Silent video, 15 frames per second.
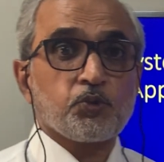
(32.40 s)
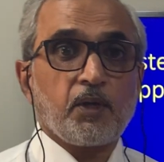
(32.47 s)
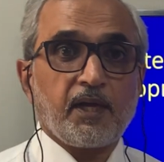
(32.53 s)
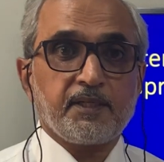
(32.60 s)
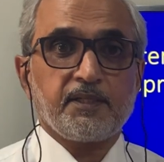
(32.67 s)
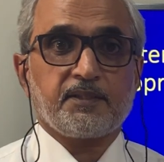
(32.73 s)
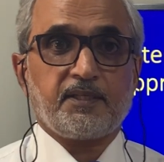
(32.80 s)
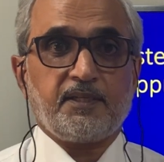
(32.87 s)
to
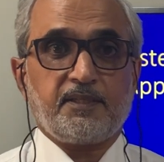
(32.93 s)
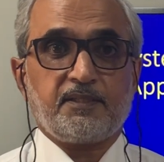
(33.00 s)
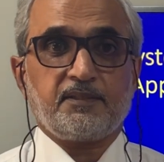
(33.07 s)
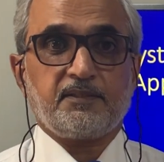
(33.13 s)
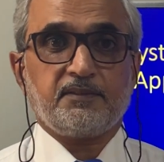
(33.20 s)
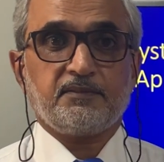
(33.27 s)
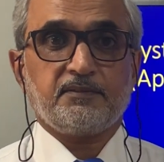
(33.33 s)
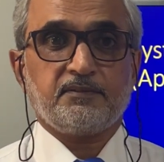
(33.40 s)
anything,
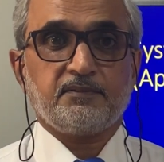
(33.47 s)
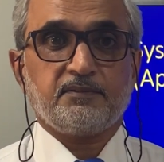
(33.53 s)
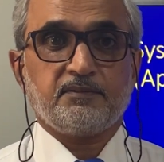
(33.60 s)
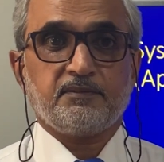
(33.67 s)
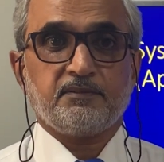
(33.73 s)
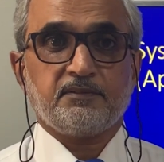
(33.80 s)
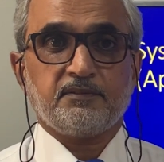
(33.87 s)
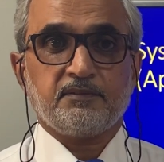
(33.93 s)

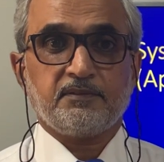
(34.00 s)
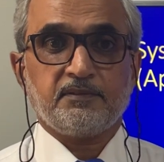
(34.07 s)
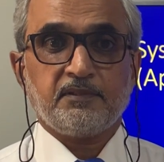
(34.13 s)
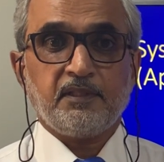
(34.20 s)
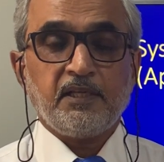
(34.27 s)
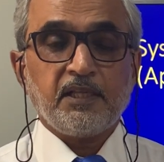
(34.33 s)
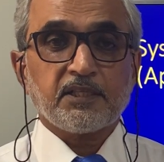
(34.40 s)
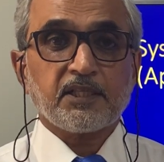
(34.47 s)

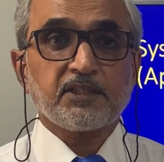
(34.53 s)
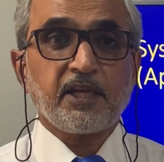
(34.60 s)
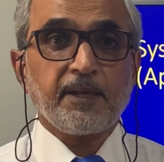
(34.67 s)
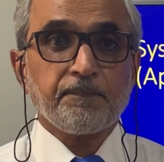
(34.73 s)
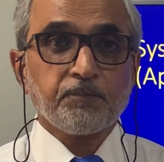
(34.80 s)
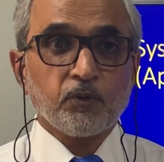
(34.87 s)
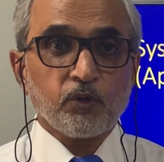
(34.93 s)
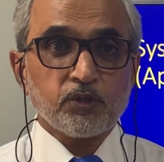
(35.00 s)
the
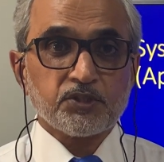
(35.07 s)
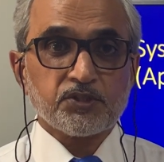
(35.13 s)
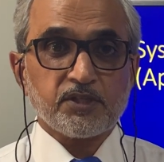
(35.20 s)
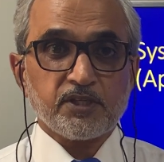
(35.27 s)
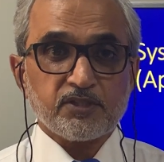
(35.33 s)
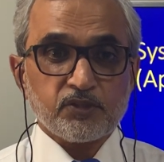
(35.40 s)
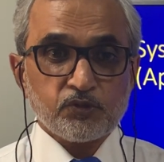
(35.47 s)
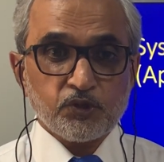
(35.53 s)
approach
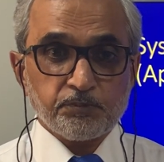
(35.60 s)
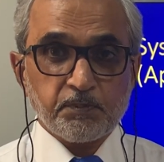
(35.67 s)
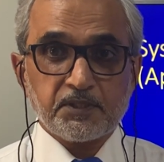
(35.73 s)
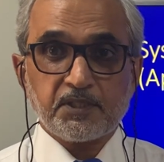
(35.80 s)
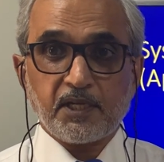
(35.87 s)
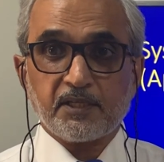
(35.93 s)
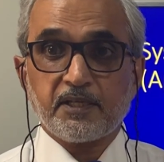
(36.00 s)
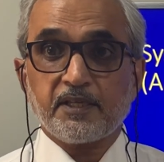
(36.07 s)
should be
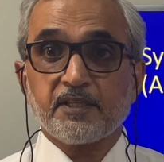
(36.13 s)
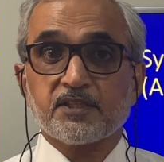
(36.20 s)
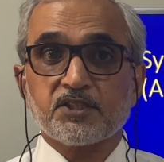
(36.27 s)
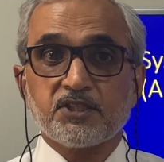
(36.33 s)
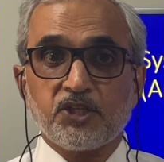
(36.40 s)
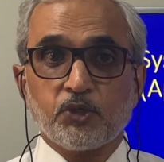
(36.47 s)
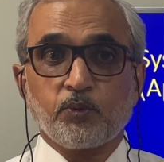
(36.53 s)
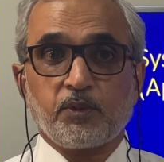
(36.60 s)
done in a
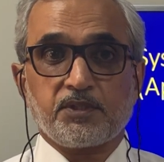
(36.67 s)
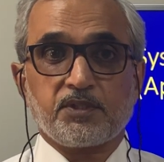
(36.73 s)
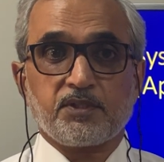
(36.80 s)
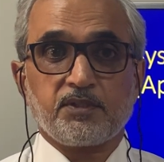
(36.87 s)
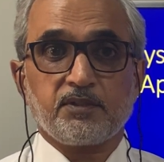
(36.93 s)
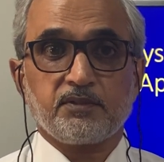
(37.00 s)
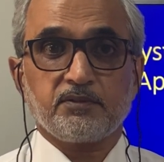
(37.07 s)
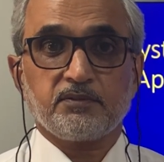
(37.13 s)
sequence.